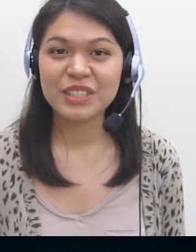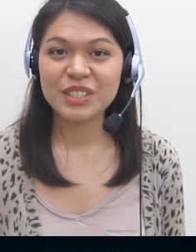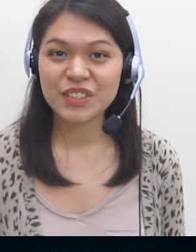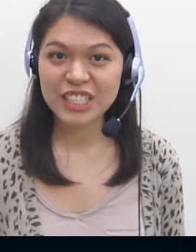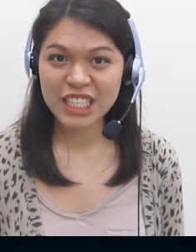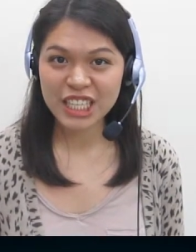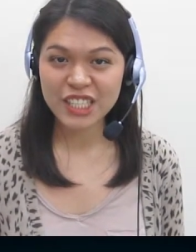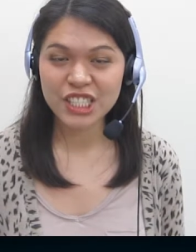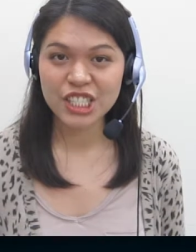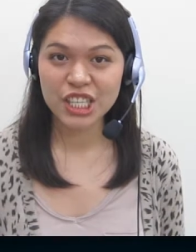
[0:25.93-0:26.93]
So in
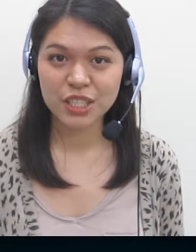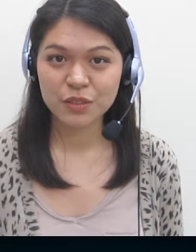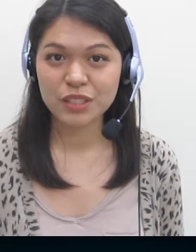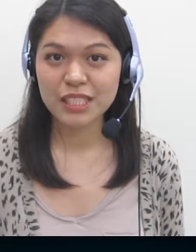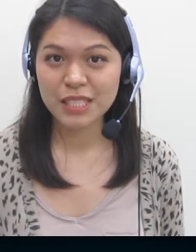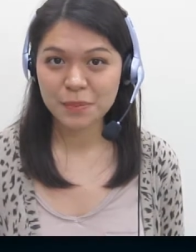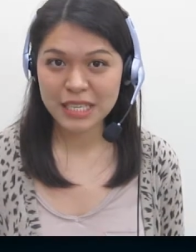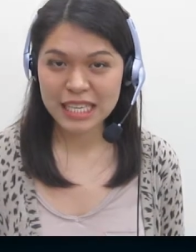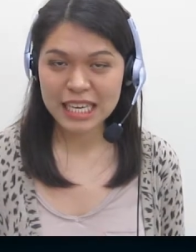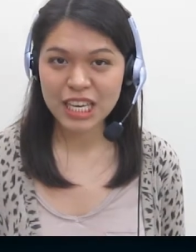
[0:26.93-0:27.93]
here, generally
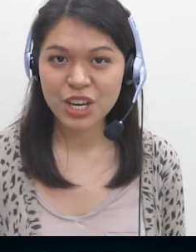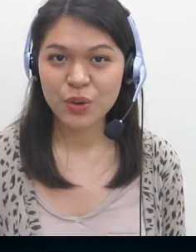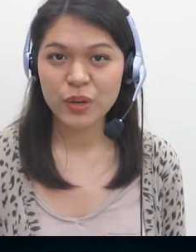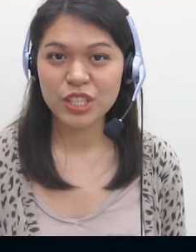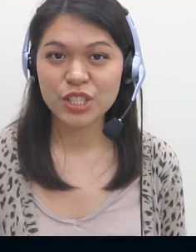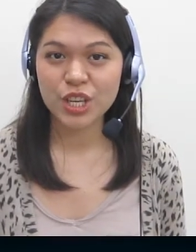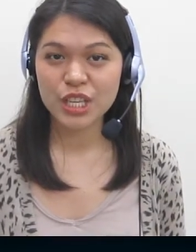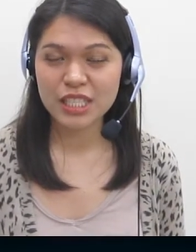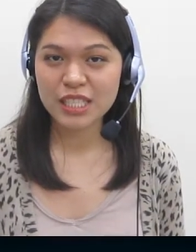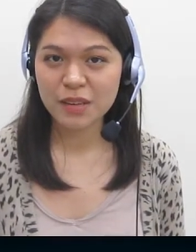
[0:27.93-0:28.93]
speaking, when you
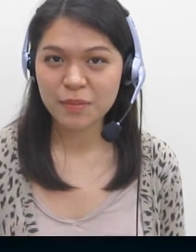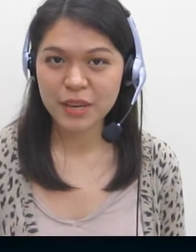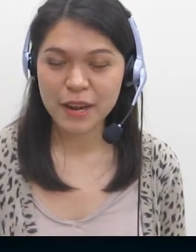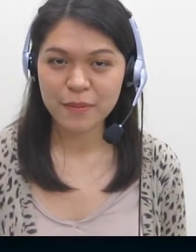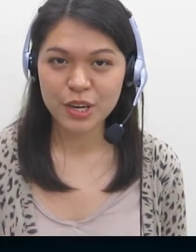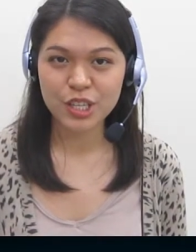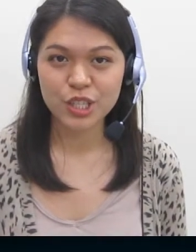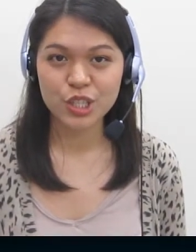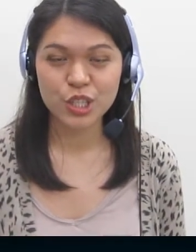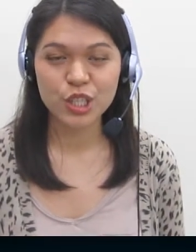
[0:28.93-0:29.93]
turn in some paper,
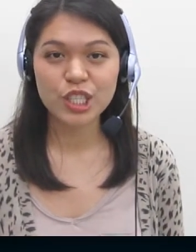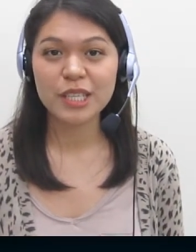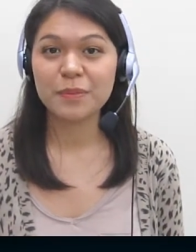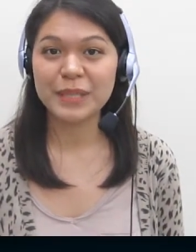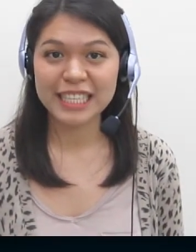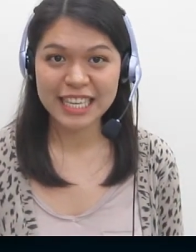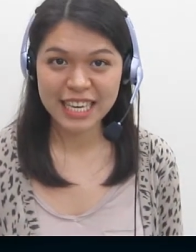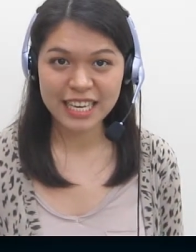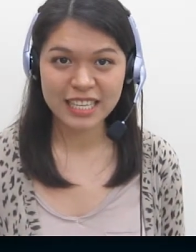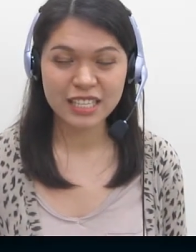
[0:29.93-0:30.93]
you should
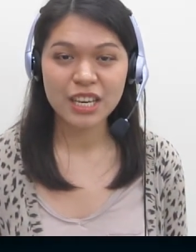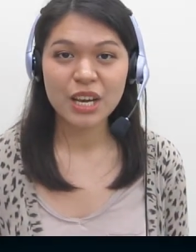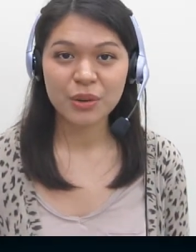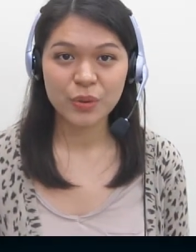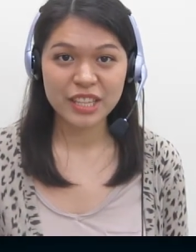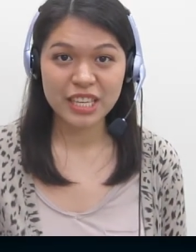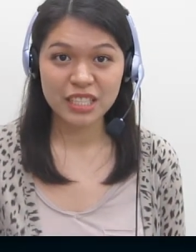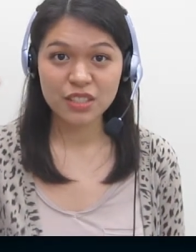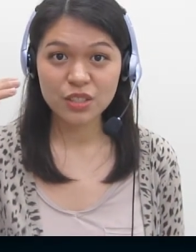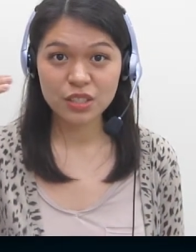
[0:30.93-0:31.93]
begin with an
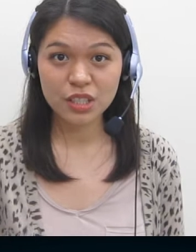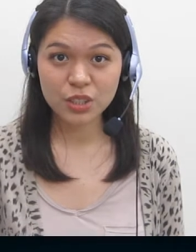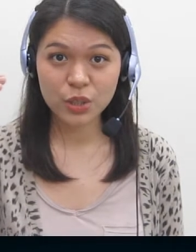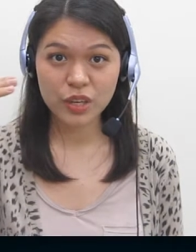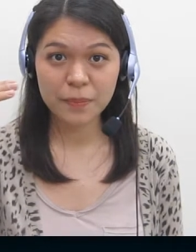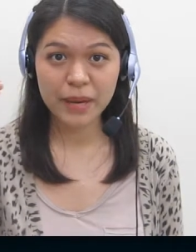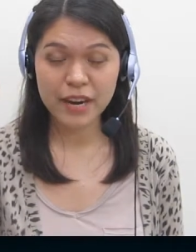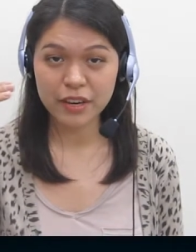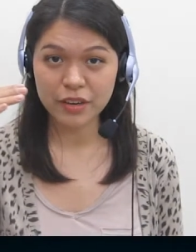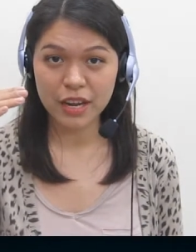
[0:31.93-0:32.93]
introductory
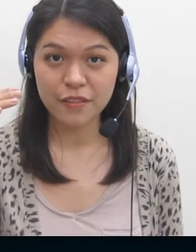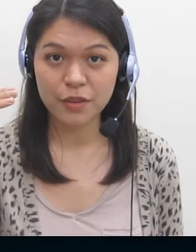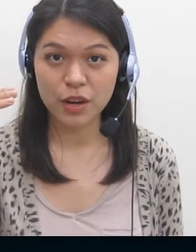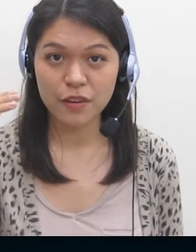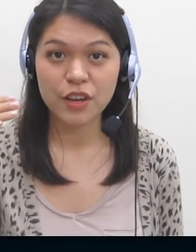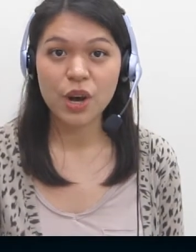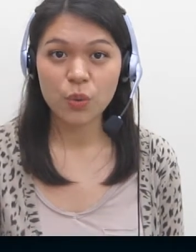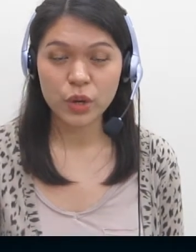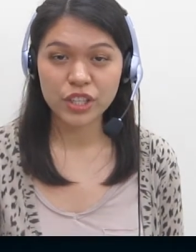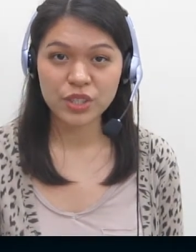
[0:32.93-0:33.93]
paragraph of
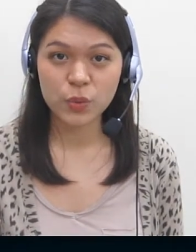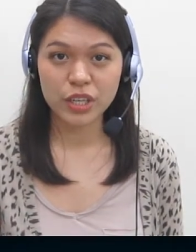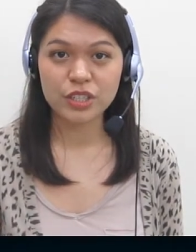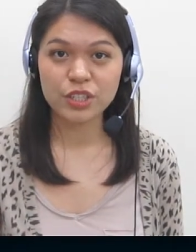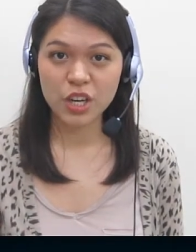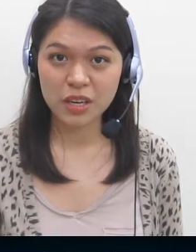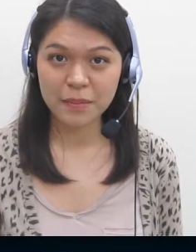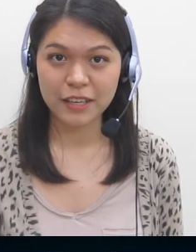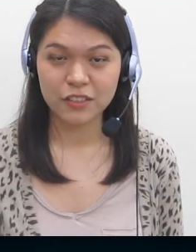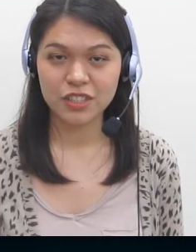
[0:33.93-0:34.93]
what you want to talk
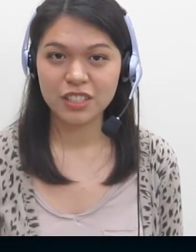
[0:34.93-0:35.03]
about.